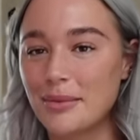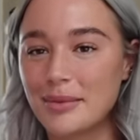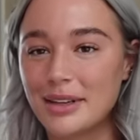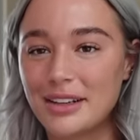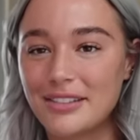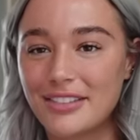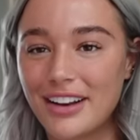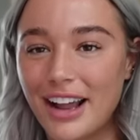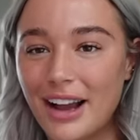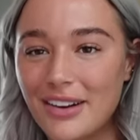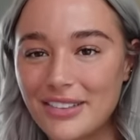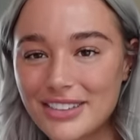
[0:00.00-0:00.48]
many
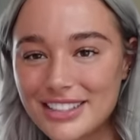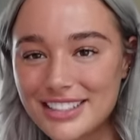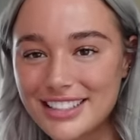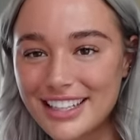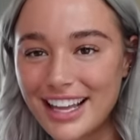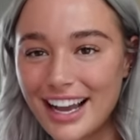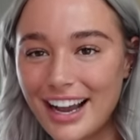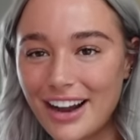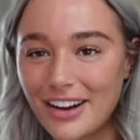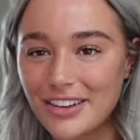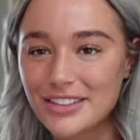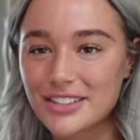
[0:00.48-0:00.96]
flowers in
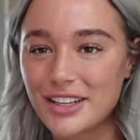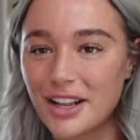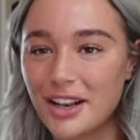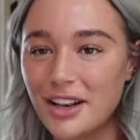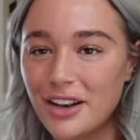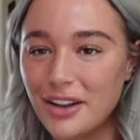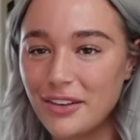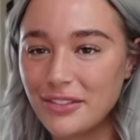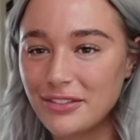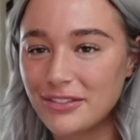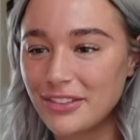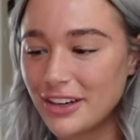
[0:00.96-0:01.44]
the house. I
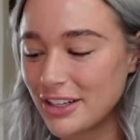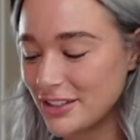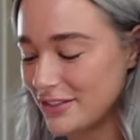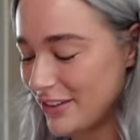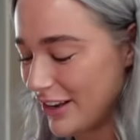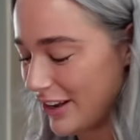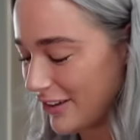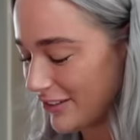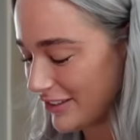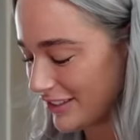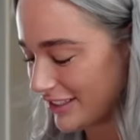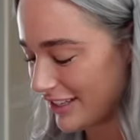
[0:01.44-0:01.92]
love fresh
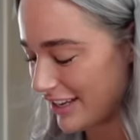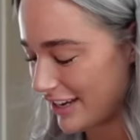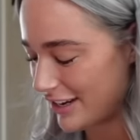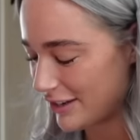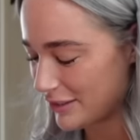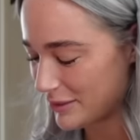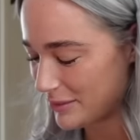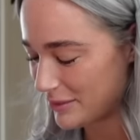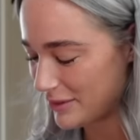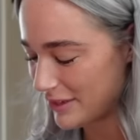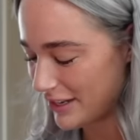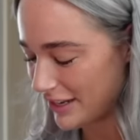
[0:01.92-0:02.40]
flowers in the
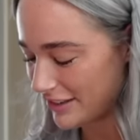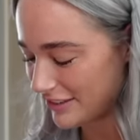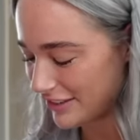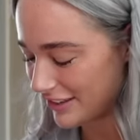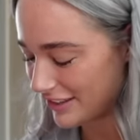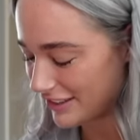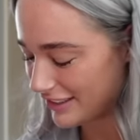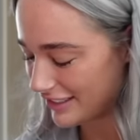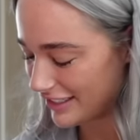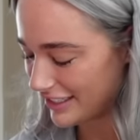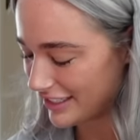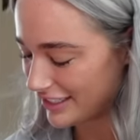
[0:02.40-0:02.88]
house. Look how
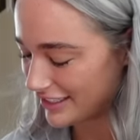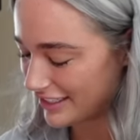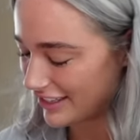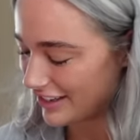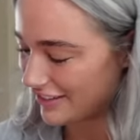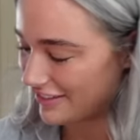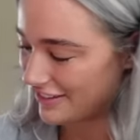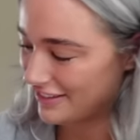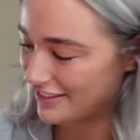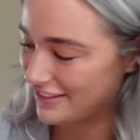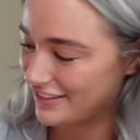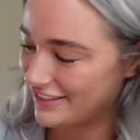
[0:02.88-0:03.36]
nice these
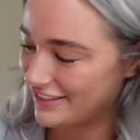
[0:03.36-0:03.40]
are.